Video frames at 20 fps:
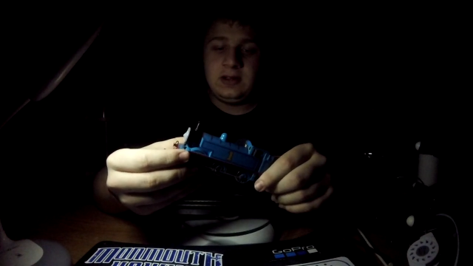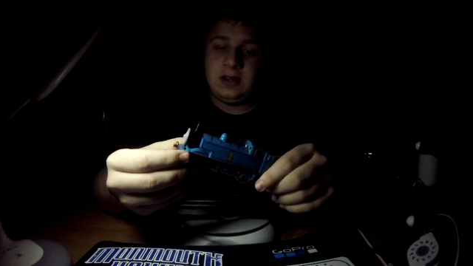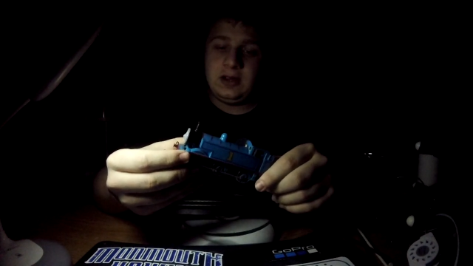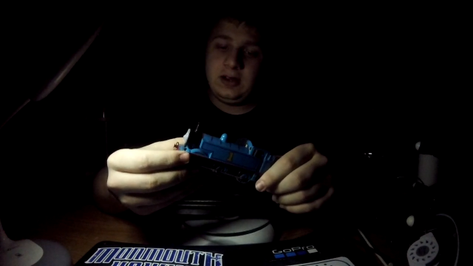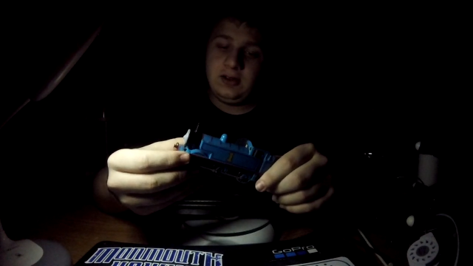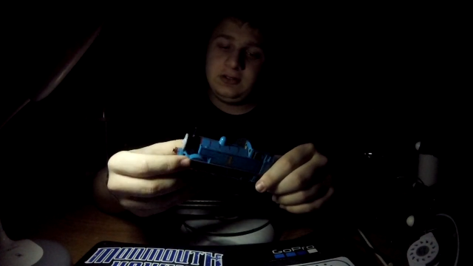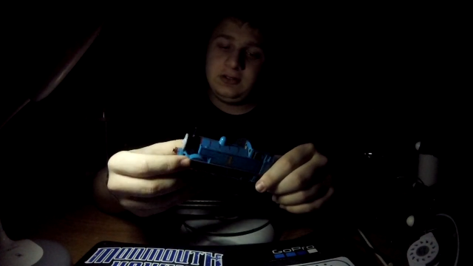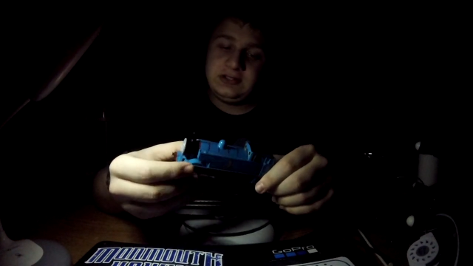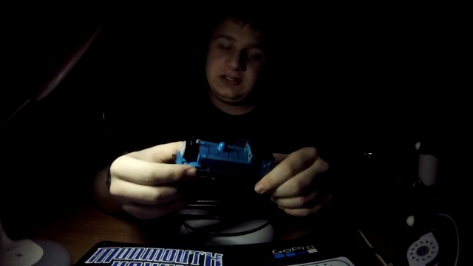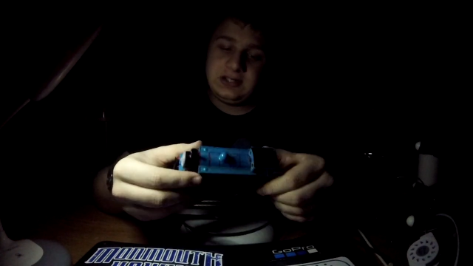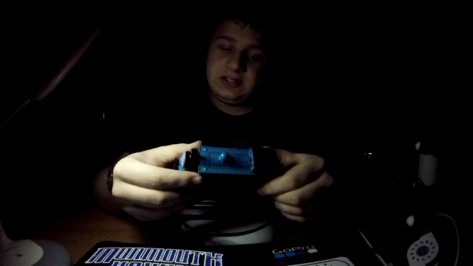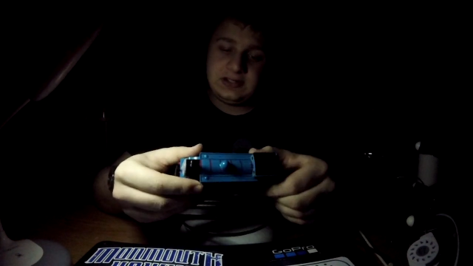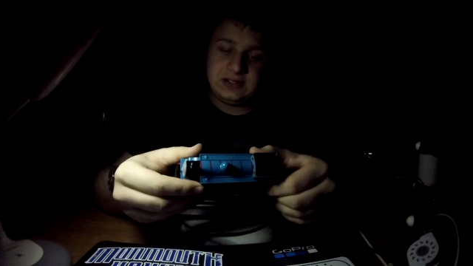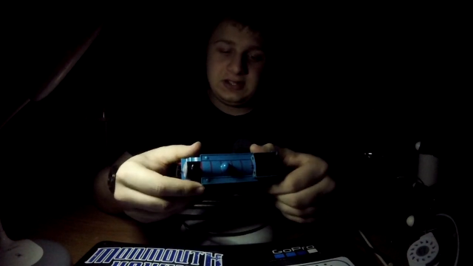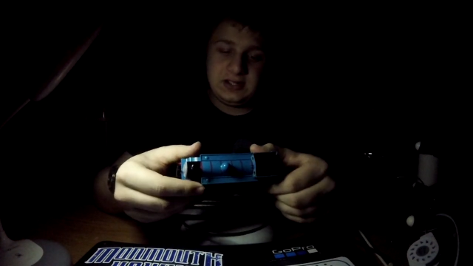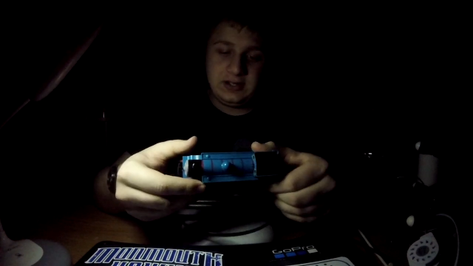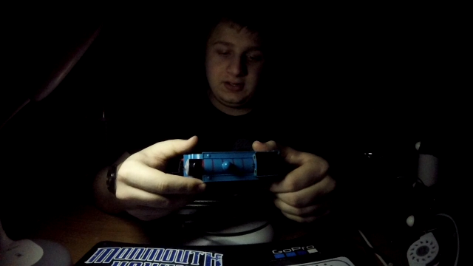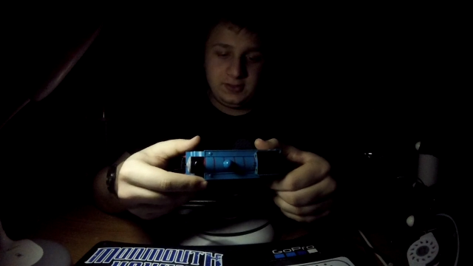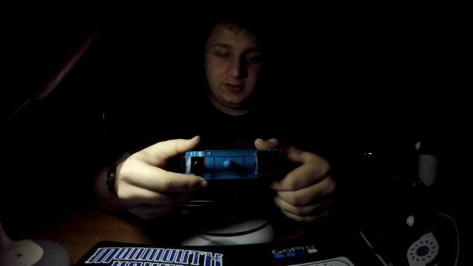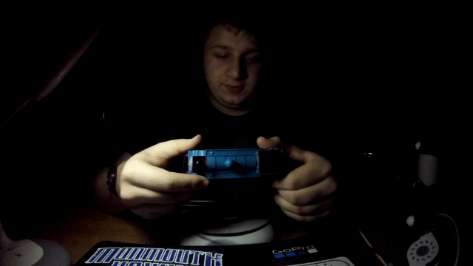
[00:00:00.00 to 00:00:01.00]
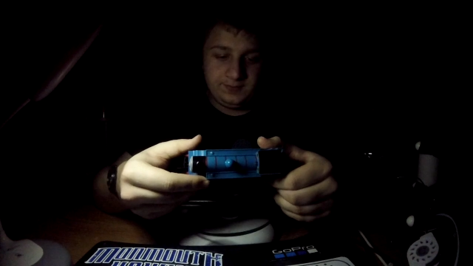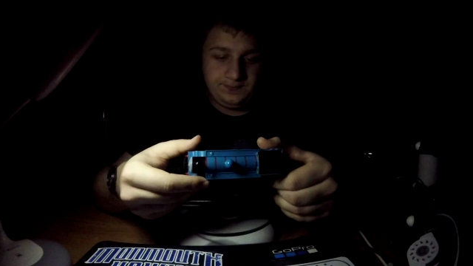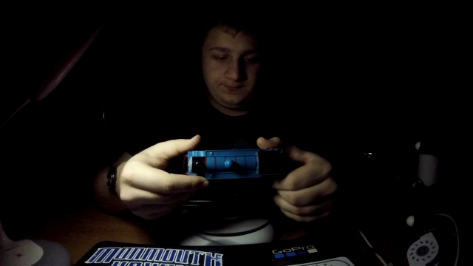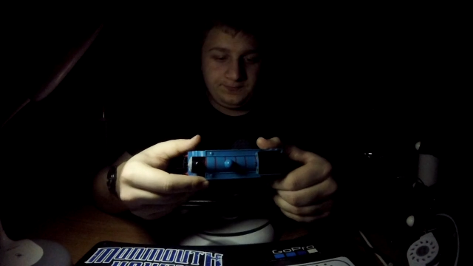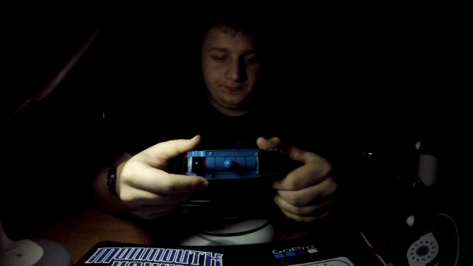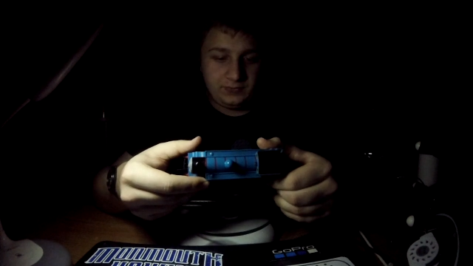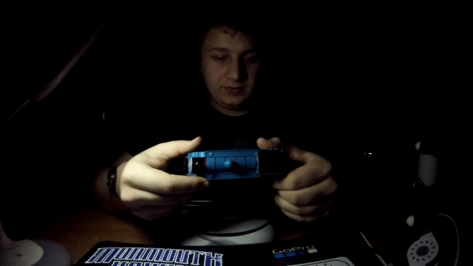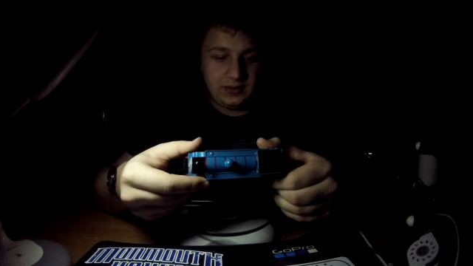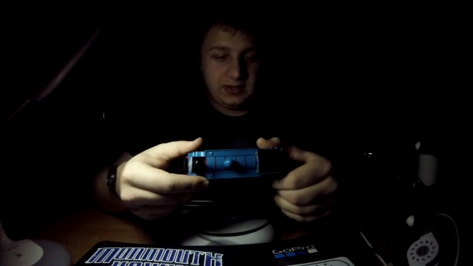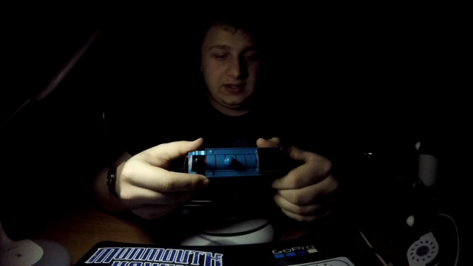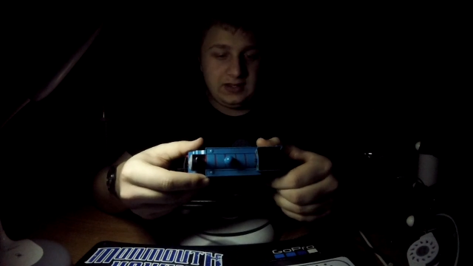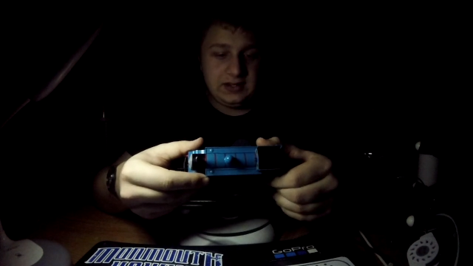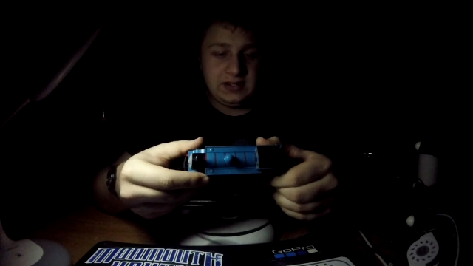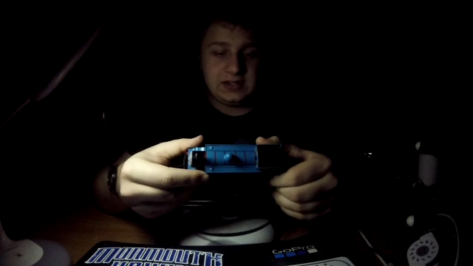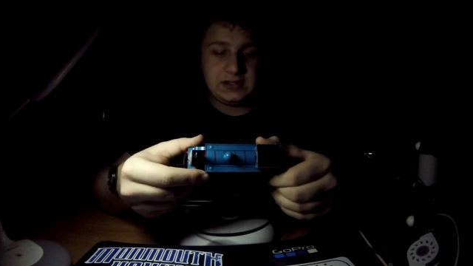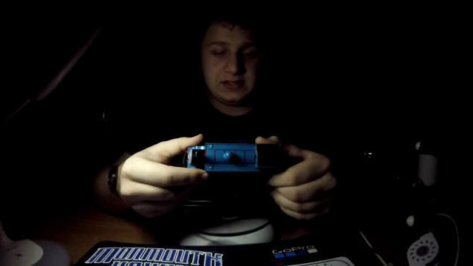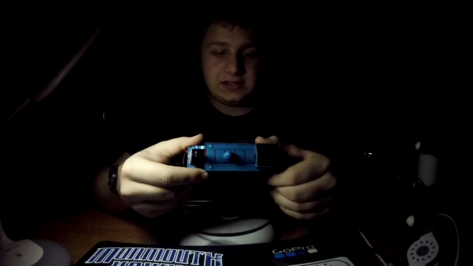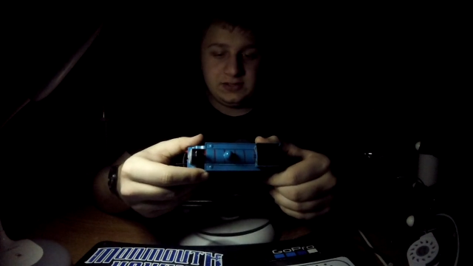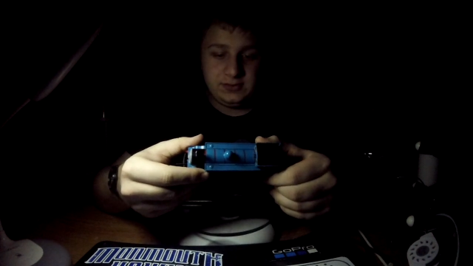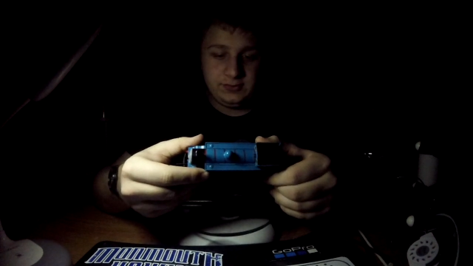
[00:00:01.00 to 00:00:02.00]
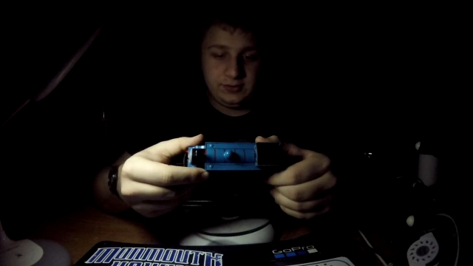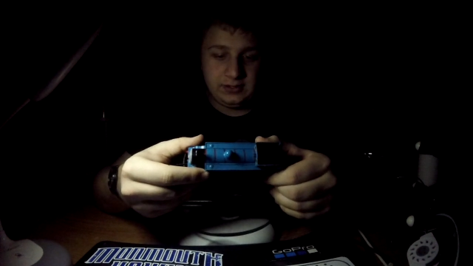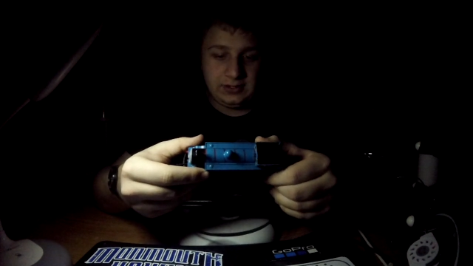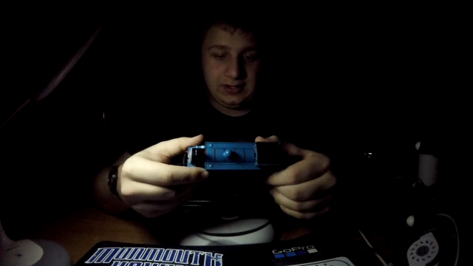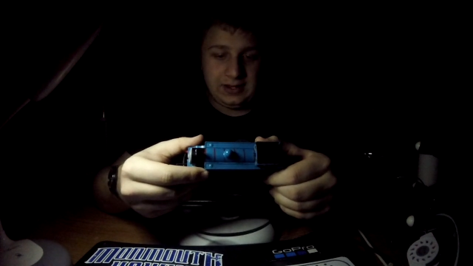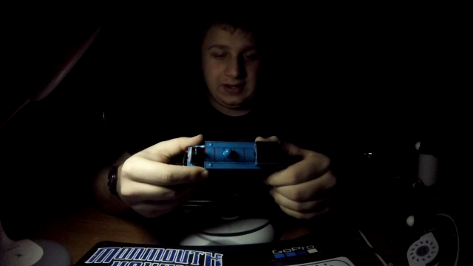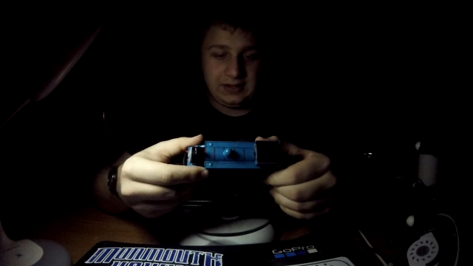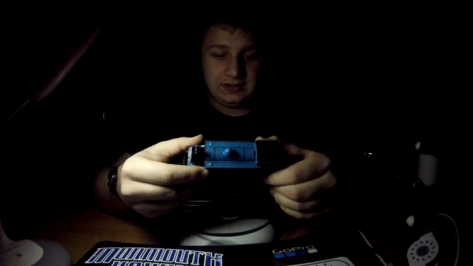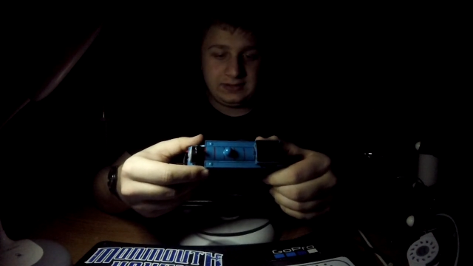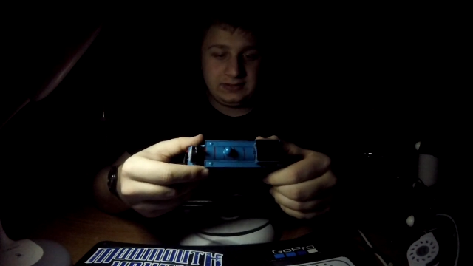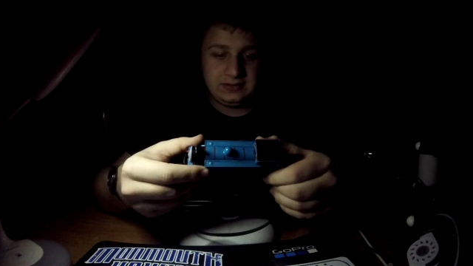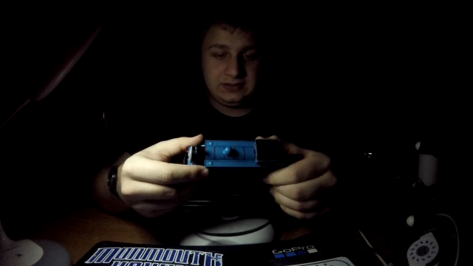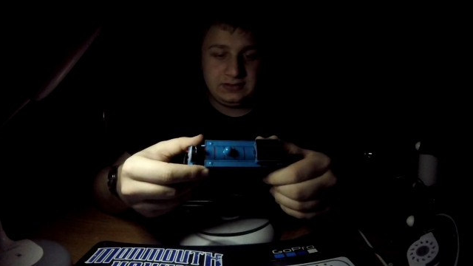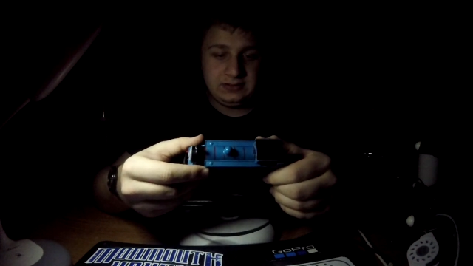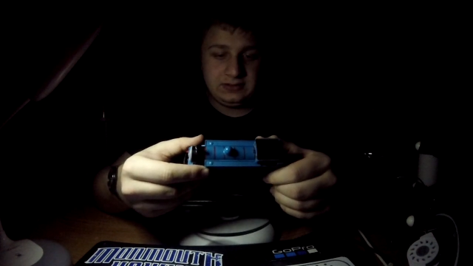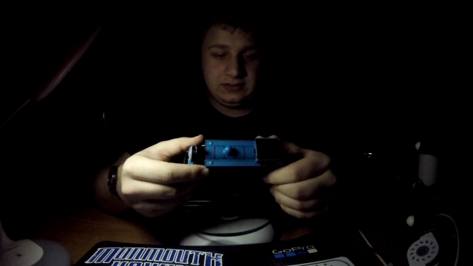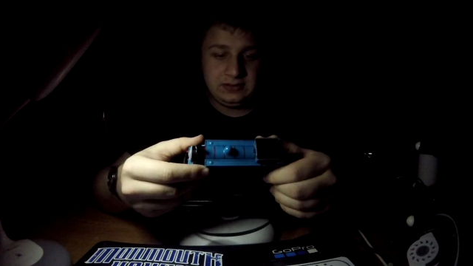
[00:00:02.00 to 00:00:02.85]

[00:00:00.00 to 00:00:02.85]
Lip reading: 060 E2 class